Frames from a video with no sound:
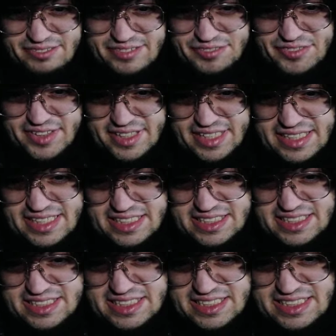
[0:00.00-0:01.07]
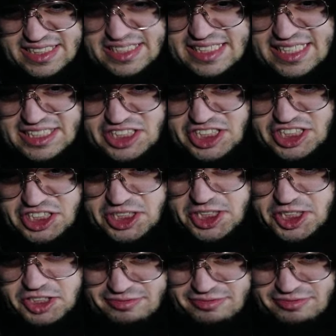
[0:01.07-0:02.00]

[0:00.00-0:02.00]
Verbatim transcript: not revealed that this is that she's